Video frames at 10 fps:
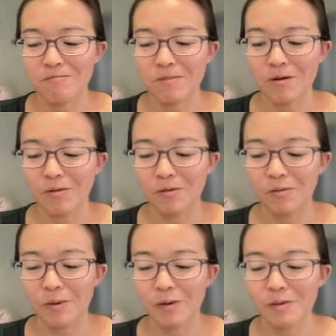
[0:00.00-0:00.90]

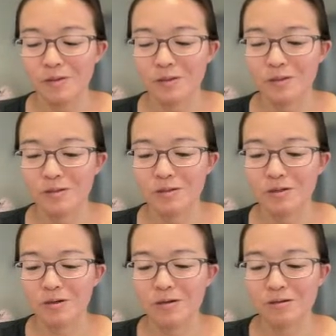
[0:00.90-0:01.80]
Okubo's,
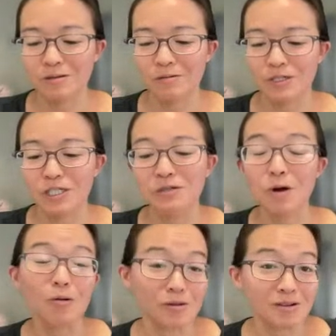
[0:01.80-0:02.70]
what she
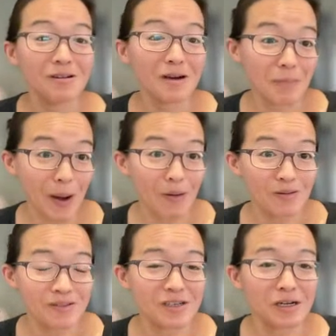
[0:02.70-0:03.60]
wrote about.
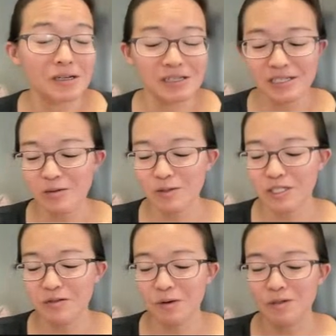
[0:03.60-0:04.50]
This is what
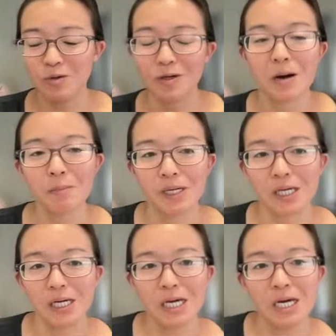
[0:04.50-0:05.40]
she wrote to
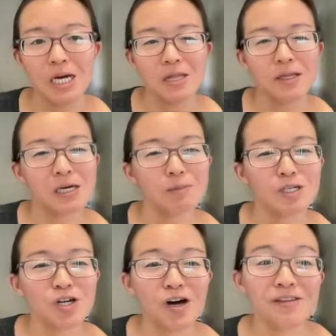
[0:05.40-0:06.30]
accompany the
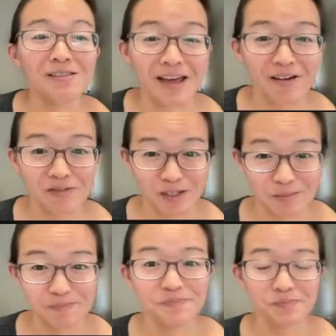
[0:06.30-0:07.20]
image on the left.
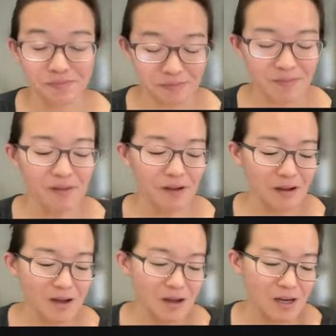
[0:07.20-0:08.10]

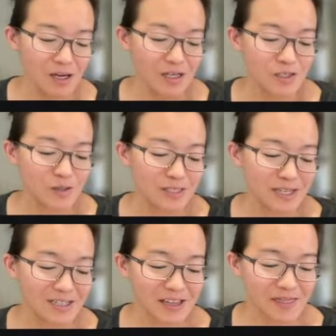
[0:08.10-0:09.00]
So it
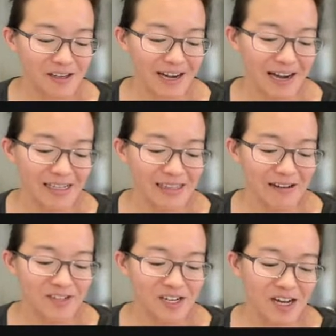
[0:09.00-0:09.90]
says, the guide
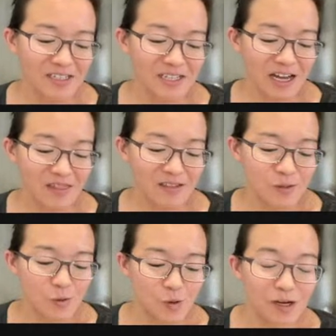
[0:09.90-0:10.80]
left us at the
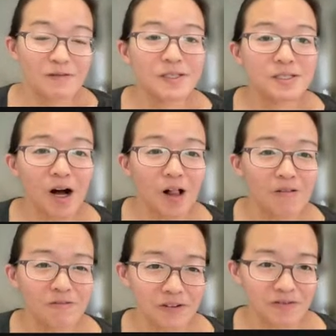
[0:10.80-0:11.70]
door of stall
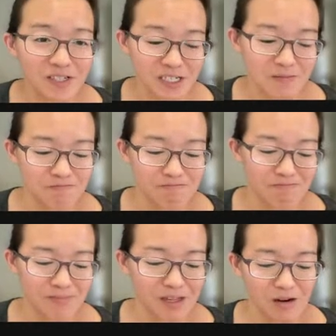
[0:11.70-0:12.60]
50.
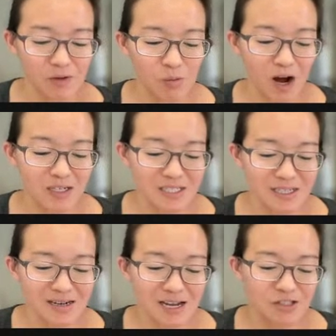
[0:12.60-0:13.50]
We walked
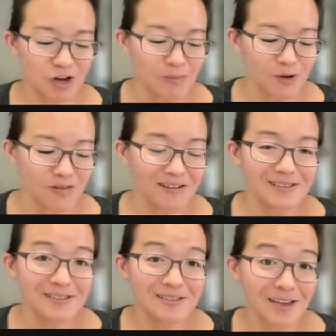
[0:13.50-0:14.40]
in and dropped our
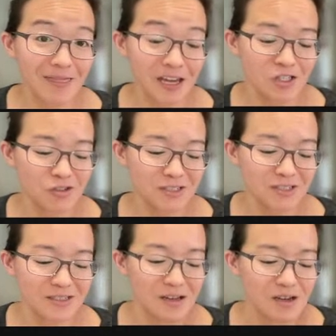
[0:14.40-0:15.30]
things inside the
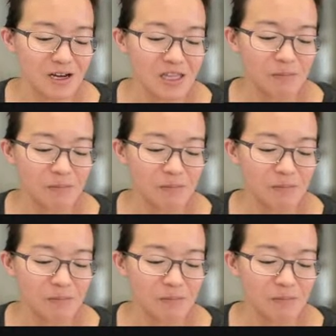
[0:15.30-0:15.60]
entrance. The